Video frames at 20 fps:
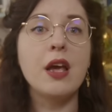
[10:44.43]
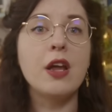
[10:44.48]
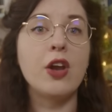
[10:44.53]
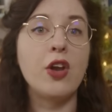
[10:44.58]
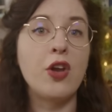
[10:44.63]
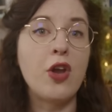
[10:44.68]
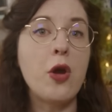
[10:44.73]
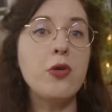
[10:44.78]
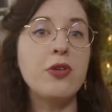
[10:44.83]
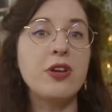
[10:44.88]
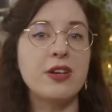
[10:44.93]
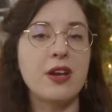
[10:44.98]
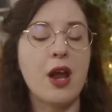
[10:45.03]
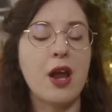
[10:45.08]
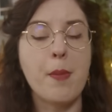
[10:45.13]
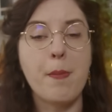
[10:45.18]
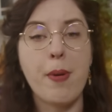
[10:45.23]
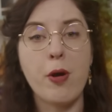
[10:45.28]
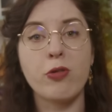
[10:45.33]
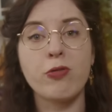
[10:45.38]
noted in her
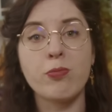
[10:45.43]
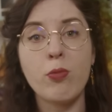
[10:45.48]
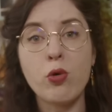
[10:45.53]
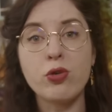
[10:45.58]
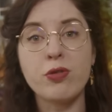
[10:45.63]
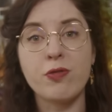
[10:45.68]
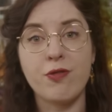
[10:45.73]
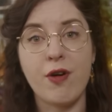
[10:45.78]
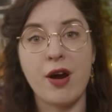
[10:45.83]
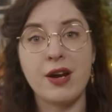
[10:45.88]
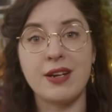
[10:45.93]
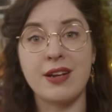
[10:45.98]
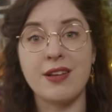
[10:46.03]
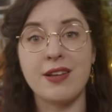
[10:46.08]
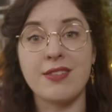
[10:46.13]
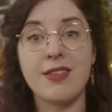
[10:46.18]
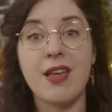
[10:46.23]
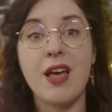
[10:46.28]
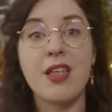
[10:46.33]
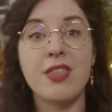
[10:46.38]
post-mortem
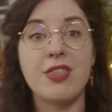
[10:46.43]
findings